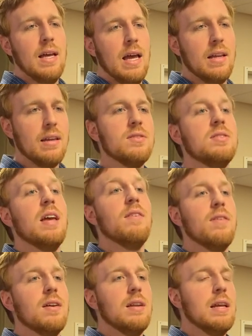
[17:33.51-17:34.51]
And he gives
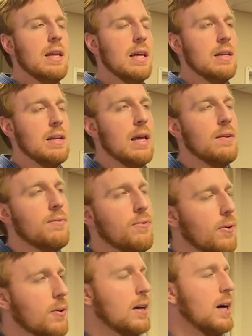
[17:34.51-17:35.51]
David, and
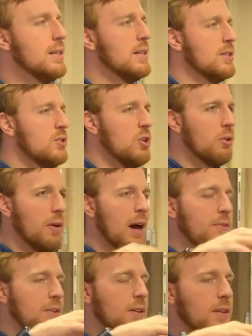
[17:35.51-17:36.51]
for context,
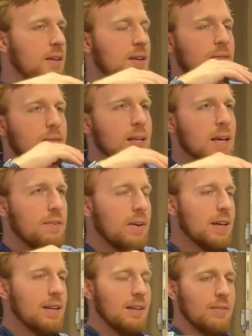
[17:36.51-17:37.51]
geographically,
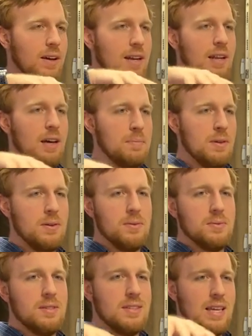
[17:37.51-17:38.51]
if I can help
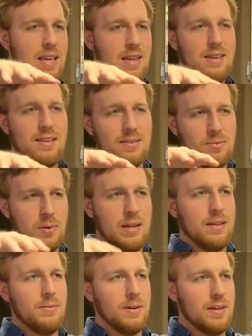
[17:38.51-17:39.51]
you see
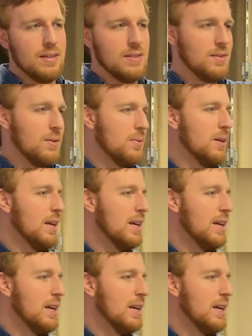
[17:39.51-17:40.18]
what it is. So